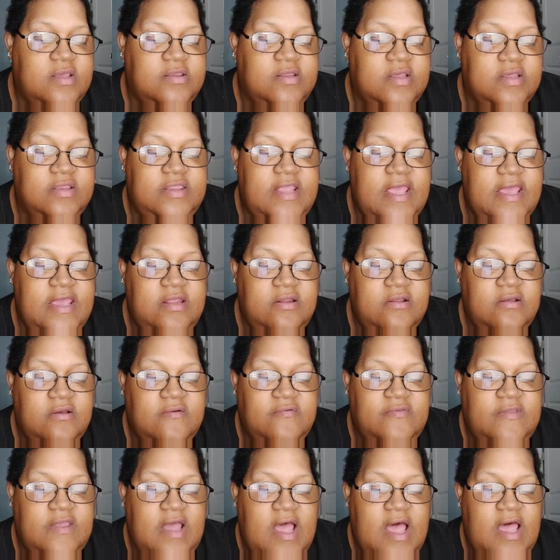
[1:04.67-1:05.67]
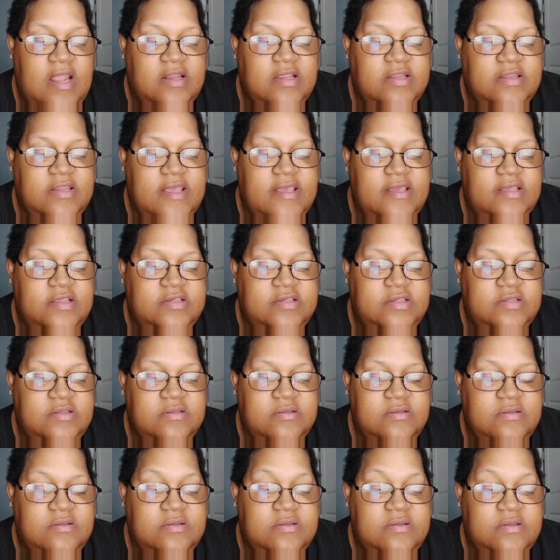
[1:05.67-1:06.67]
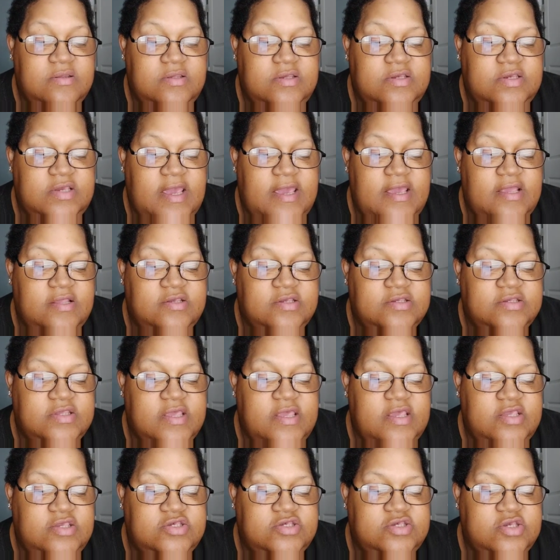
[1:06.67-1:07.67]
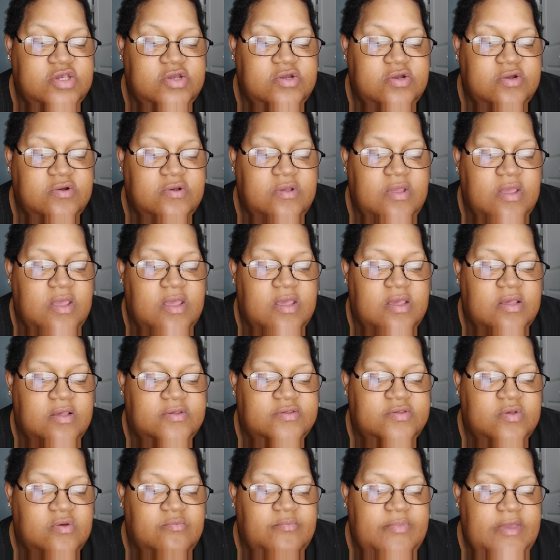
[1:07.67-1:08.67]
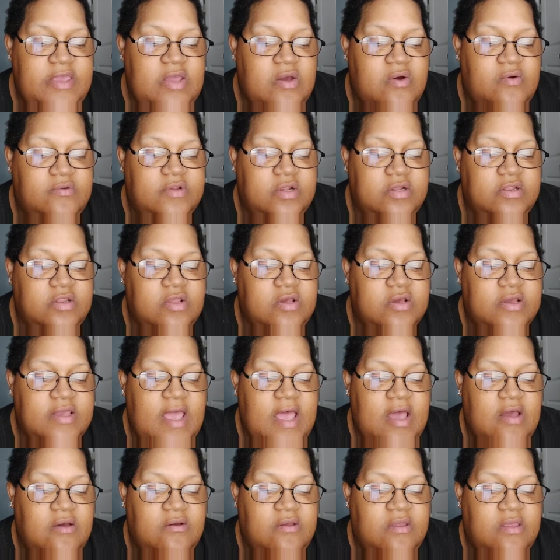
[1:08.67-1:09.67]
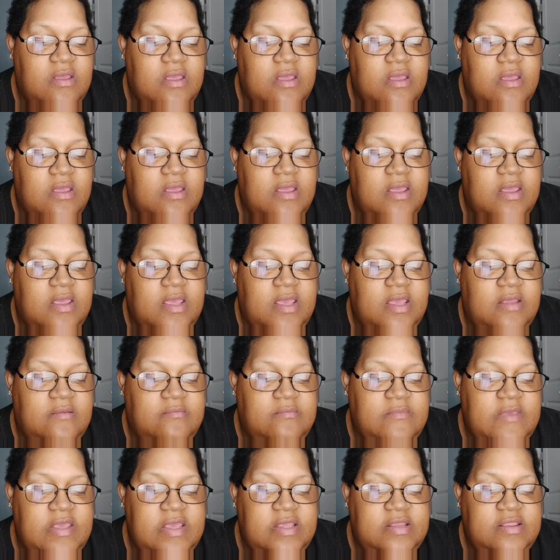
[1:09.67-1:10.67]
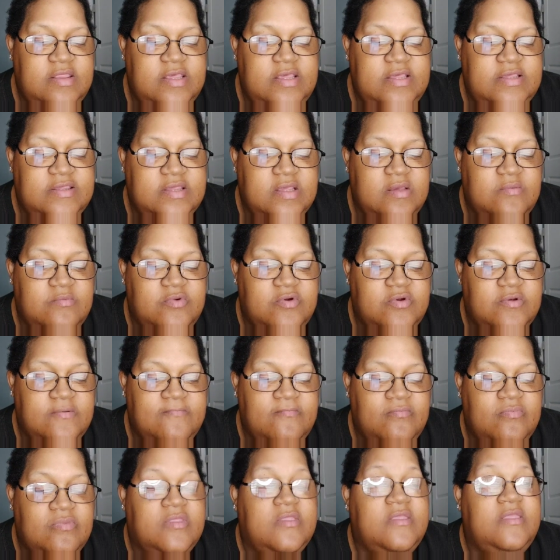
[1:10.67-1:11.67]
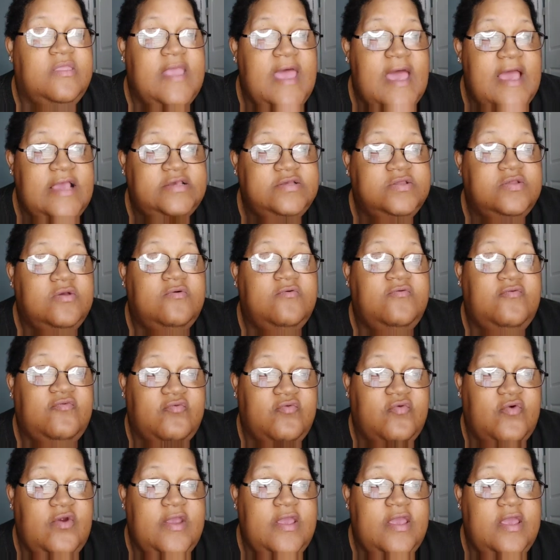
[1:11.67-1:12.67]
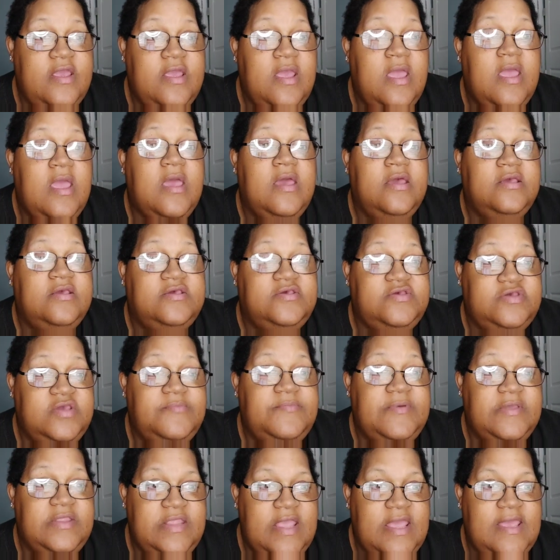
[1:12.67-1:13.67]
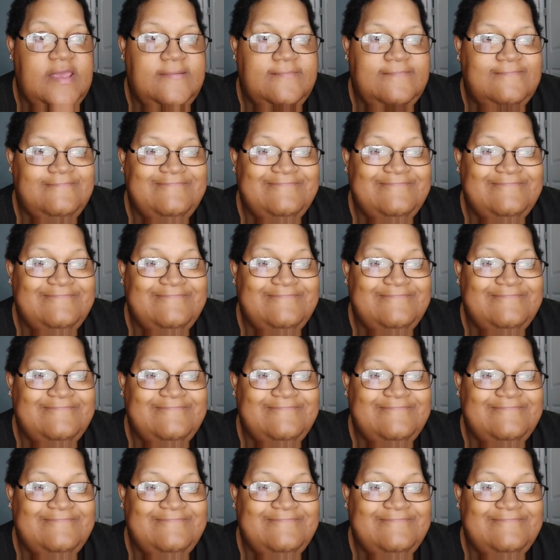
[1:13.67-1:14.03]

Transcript: The date of the holiday changes each year, so be on the lookout in mid-December. National Free Shipping Day.